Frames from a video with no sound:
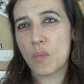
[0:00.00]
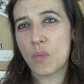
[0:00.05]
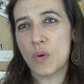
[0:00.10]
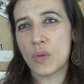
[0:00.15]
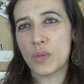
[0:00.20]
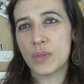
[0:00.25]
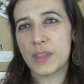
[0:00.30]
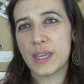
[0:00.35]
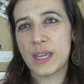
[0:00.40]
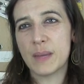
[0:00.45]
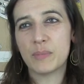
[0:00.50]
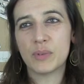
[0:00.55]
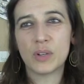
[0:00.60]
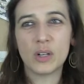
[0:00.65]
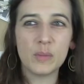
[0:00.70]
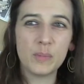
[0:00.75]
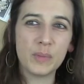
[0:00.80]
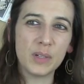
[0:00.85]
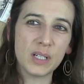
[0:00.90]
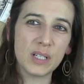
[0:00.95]
what the
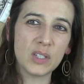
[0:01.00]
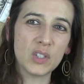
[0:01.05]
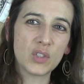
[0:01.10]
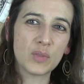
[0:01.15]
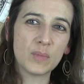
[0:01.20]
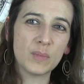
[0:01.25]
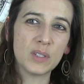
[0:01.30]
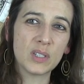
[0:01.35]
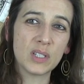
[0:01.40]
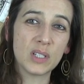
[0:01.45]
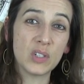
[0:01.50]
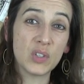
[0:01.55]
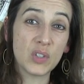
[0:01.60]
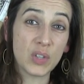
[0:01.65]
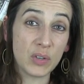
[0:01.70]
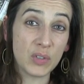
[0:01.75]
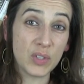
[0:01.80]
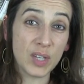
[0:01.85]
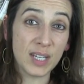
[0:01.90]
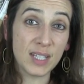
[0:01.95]
appropriate instrument and
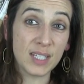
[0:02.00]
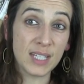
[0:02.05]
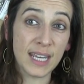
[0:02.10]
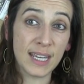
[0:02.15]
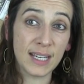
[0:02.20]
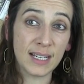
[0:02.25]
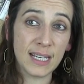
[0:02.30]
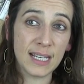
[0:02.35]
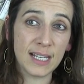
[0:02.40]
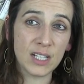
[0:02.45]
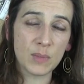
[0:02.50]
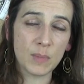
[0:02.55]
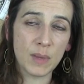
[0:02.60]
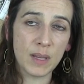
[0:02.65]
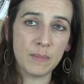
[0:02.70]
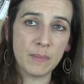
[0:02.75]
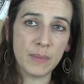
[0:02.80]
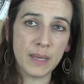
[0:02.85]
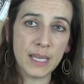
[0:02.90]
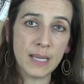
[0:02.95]
associated techniques
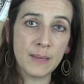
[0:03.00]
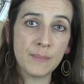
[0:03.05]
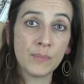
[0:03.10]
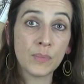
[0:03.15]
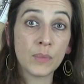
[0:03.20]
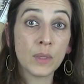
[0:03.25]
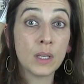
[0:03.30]
might be.